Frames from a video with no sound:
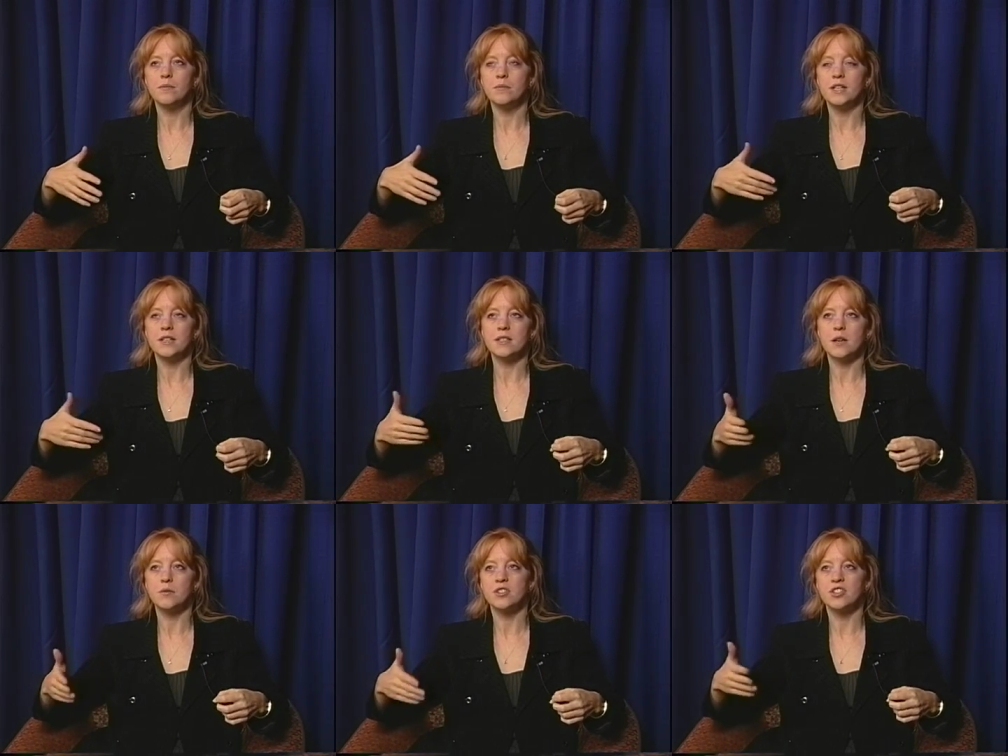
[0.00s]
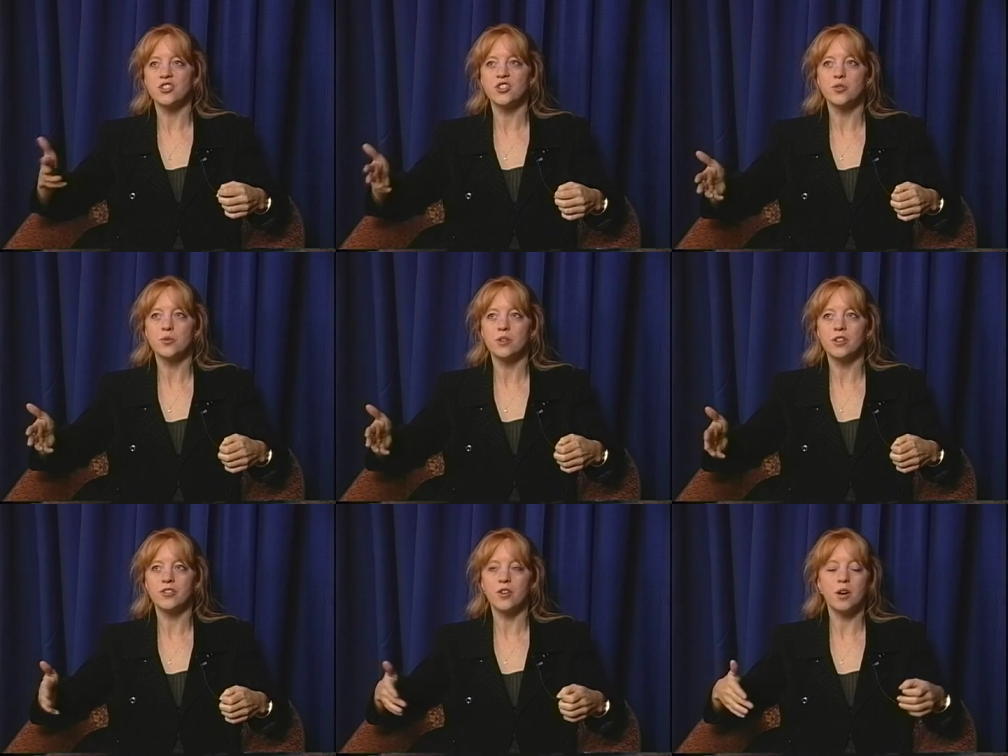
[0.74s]
because I was in
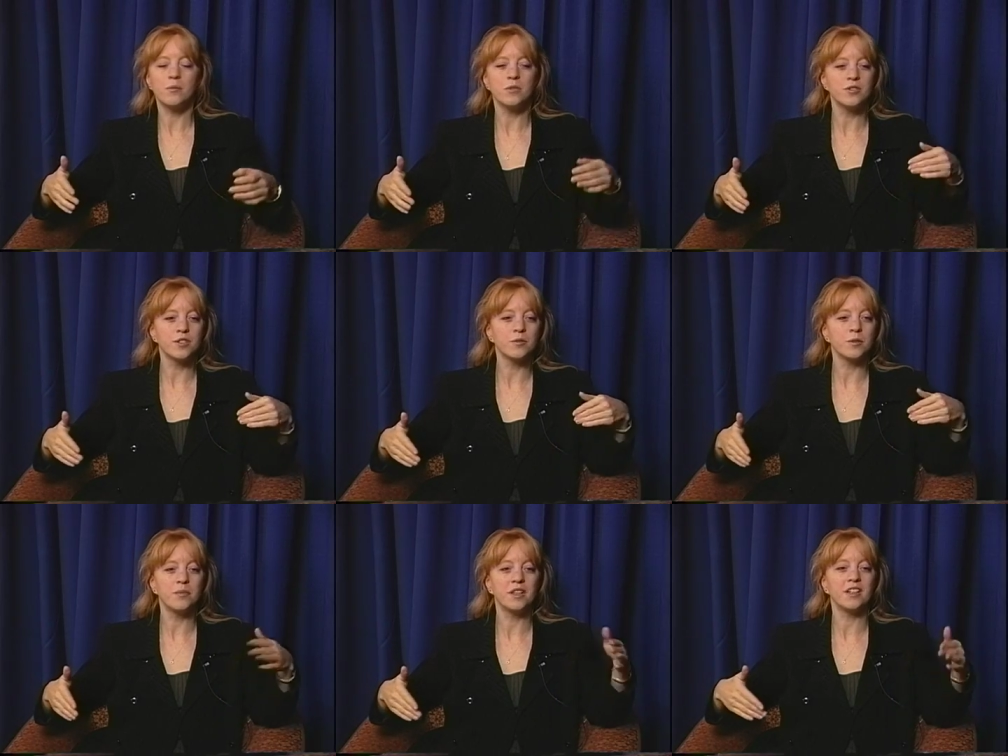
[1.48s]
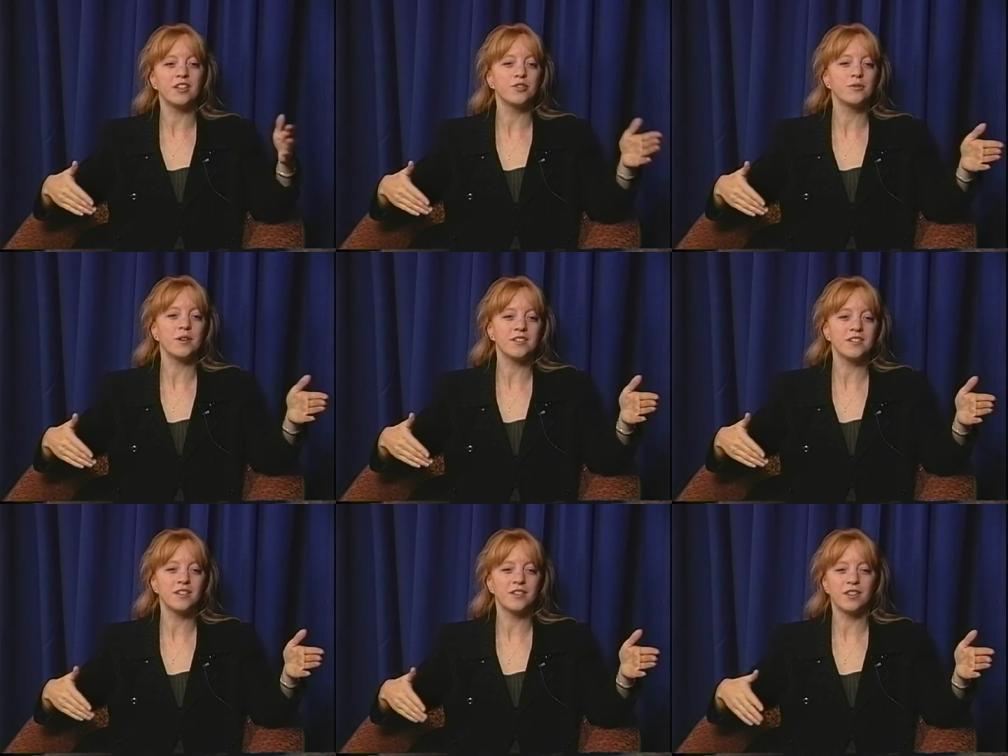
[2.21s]
school and thought music would be an
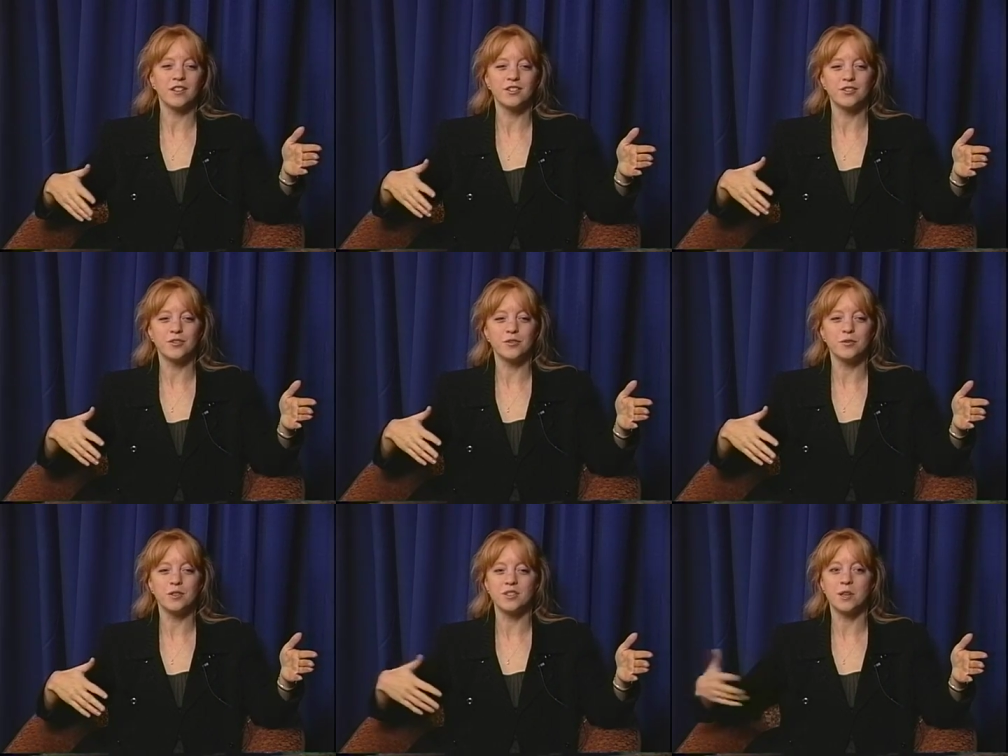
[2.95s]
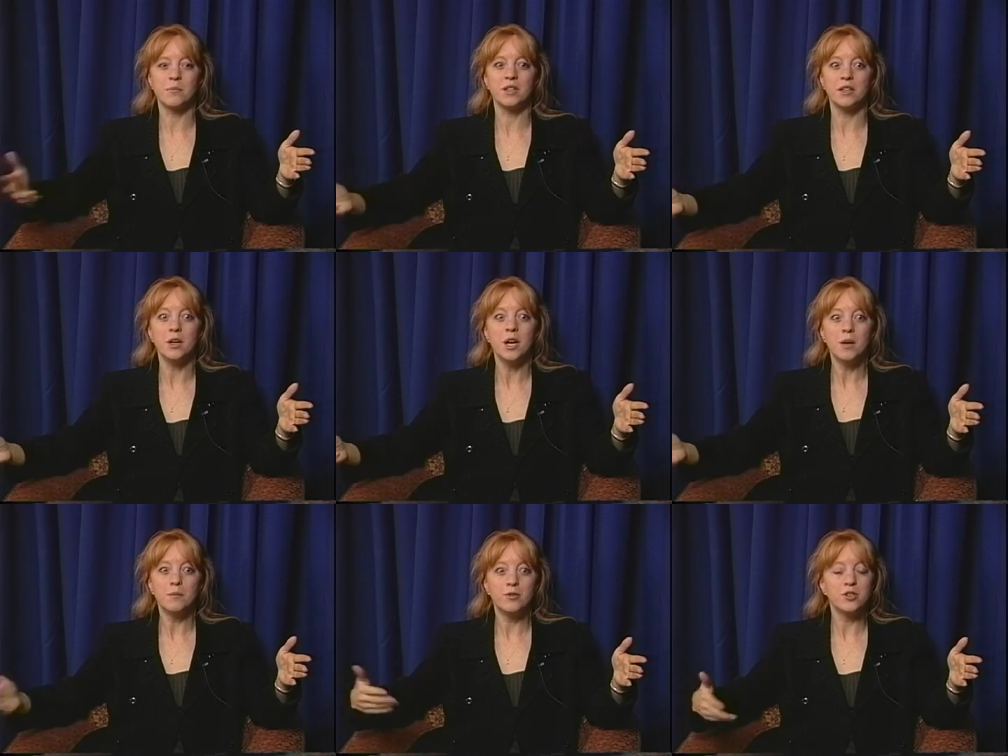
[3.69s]
interesting thing to do, or somebody
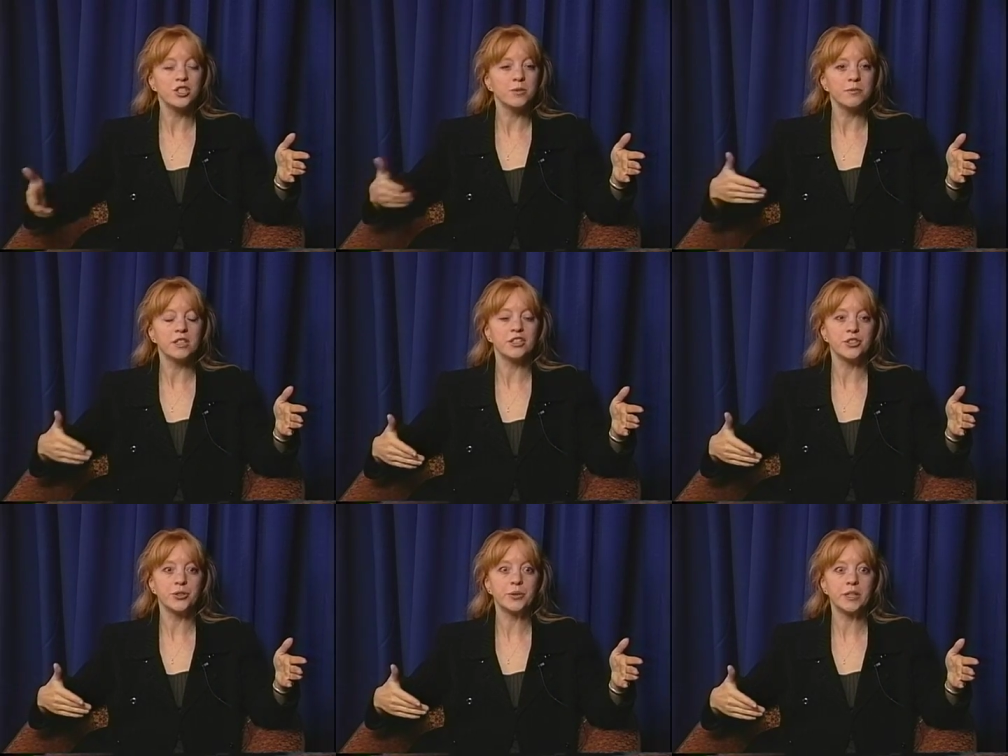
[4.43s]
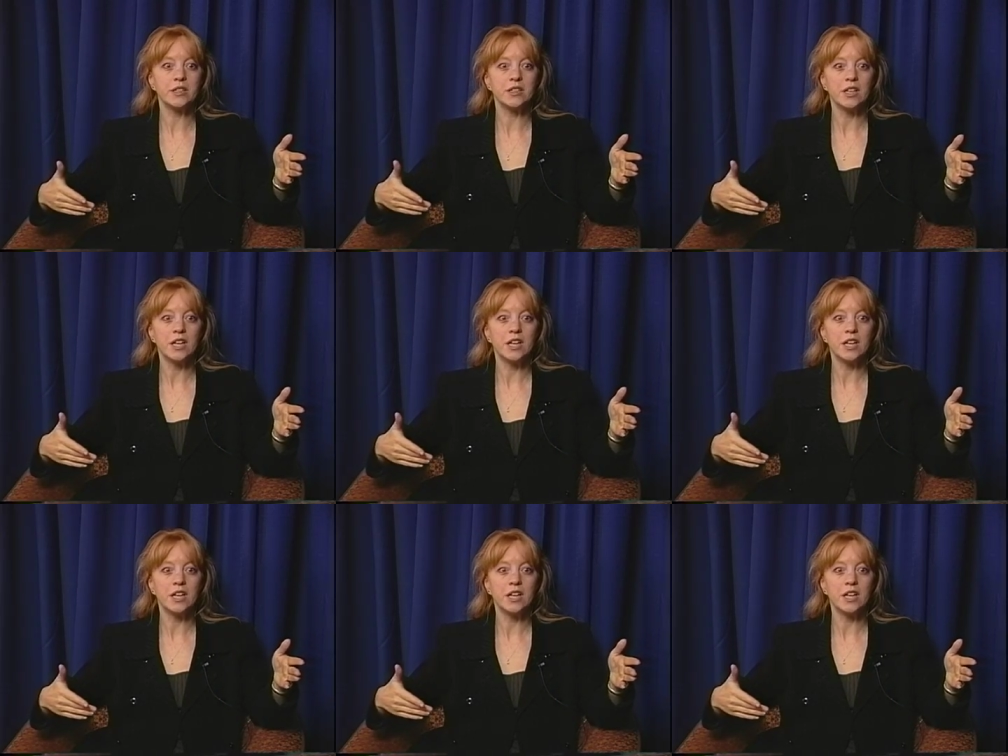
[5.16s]
pushed me to do it.